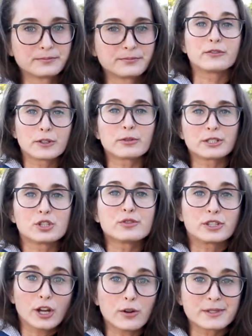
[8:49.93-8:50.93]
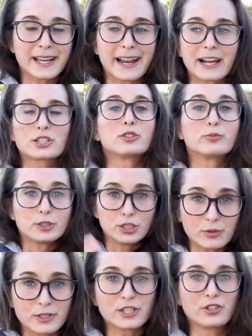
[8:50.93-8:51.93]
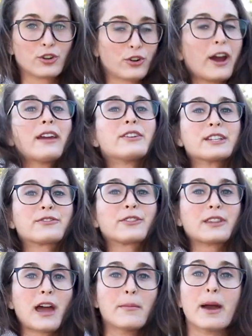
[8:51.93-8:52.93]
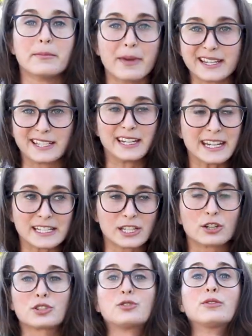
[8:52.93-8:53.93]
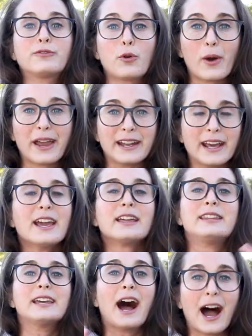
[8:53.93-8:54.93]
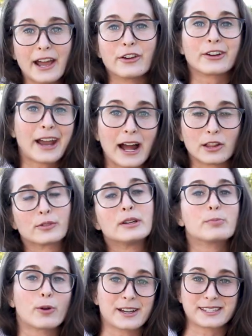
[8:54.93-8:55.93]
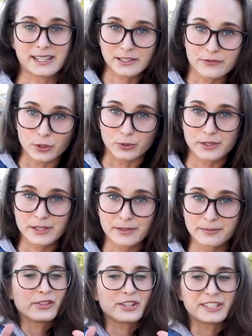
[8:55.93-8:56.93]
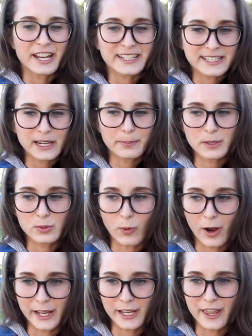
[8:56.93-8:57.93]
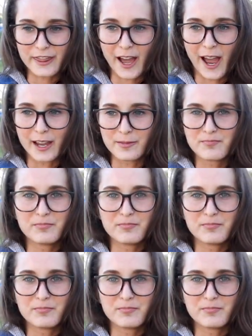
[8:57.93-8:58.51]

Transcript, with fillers: So if you reduce those, it actually reduces your cravings for them and makes it easier to avoid the higher calorie processed foods. And this next tip is one that